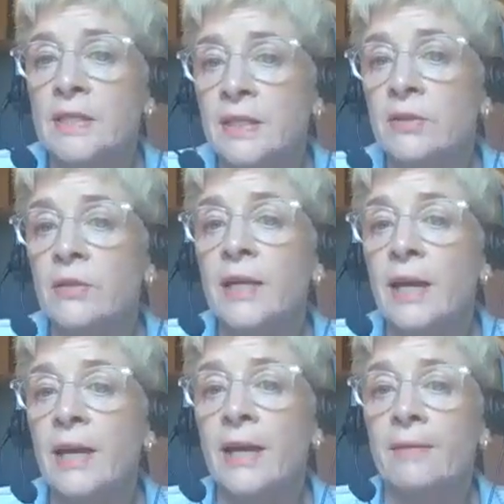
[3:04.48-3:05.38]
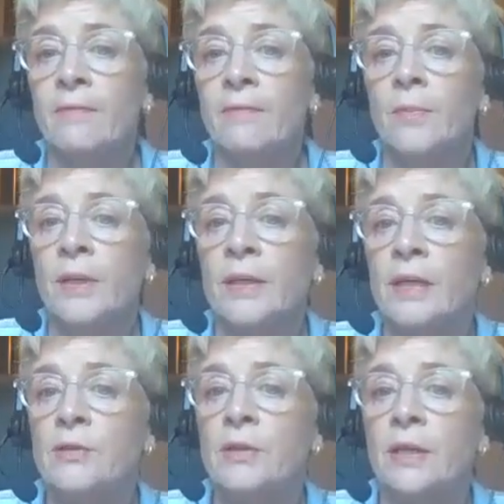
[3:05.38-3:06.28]
to good care for
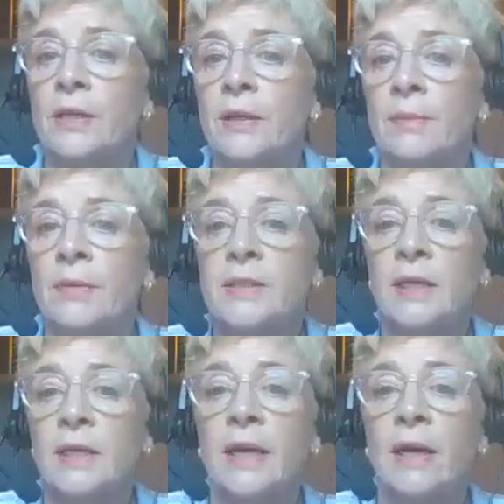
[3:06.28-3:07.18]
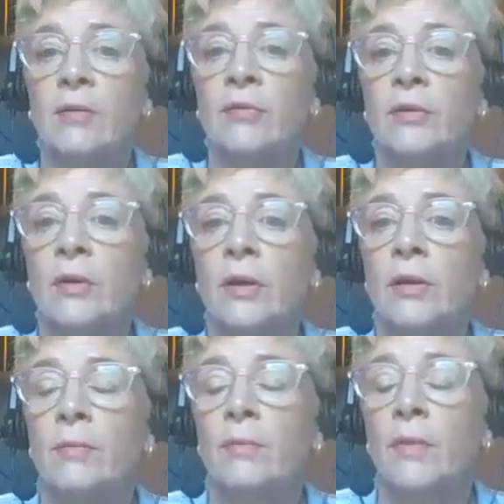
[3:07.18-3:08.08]
paediatric MSK health.
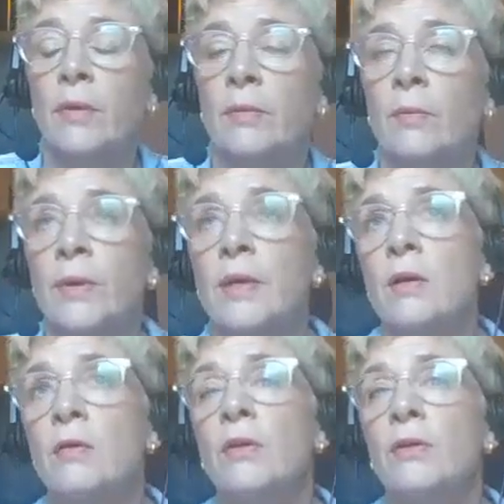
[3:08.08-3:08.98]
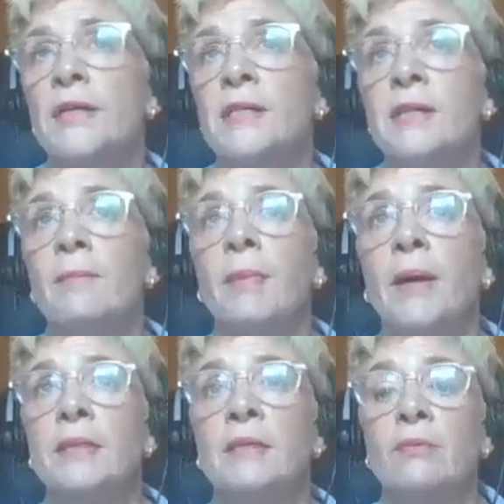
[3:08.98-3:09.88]
We know that it's
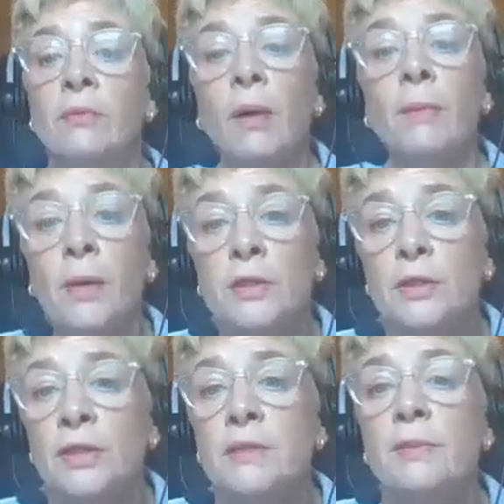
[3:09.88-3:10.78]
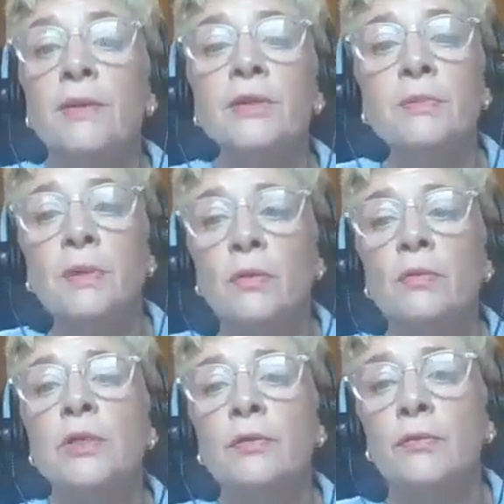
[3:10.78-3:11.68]
impacted from our personal experience, but
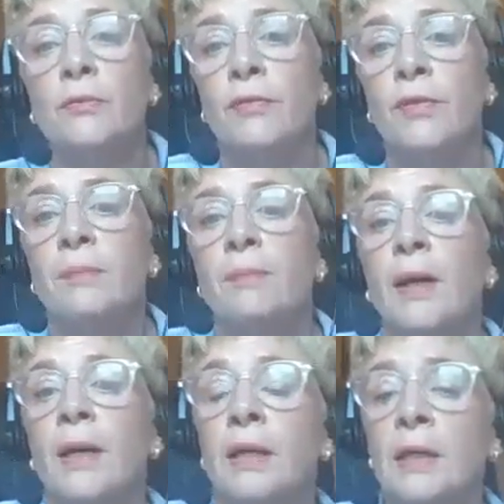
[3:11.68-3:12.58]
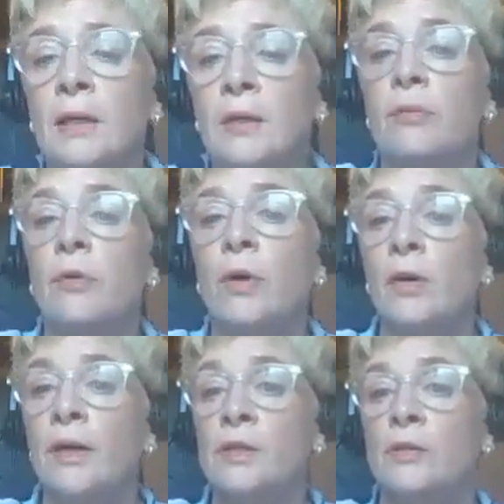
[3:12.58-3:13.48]
also from feedback from
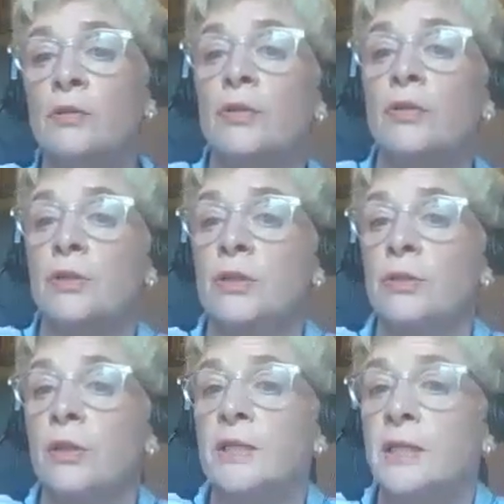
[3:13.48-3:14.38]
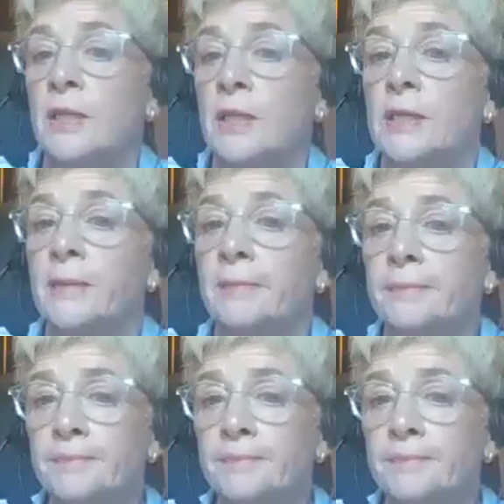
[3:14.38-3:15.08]
colleagues across the United Kingdom.